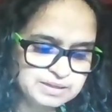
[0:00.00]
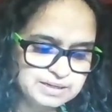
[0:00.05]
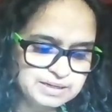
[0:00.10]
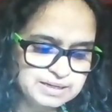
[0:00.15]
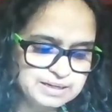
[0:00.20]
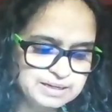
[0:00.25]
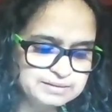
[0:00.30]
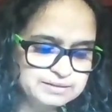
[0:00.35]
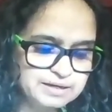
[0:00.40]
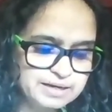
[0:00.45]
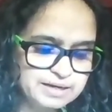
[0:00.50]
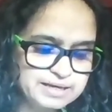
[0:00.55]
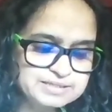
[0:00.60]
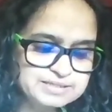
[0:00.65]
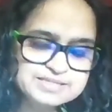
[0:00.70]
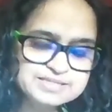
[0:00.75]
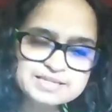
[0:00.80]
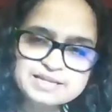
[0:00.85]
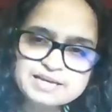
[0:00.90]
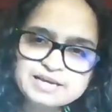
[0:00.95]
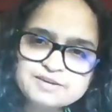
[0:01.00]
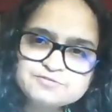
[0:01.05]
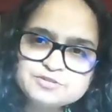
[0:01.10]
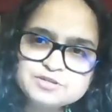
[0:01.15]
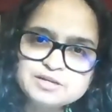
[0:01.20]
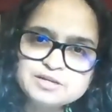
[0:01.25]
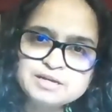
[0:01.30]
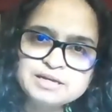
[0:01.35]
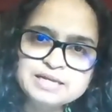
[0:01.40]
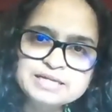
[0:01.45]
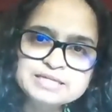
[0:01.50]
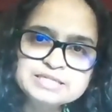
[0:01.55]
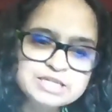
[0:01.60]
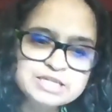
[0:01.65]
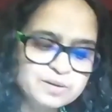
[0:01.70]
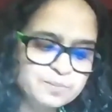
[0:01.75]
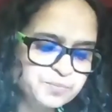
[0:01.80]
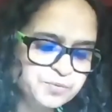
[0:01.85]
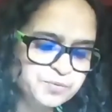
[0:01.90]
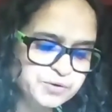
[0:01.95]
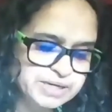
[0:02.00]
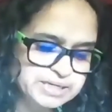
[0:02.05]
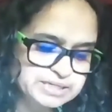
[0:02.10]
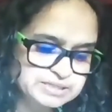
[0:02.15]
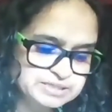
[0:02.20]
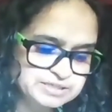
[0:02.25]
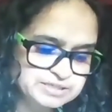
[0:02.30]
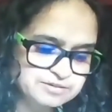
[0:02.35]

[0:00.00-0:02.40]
The enslaved Linda Brent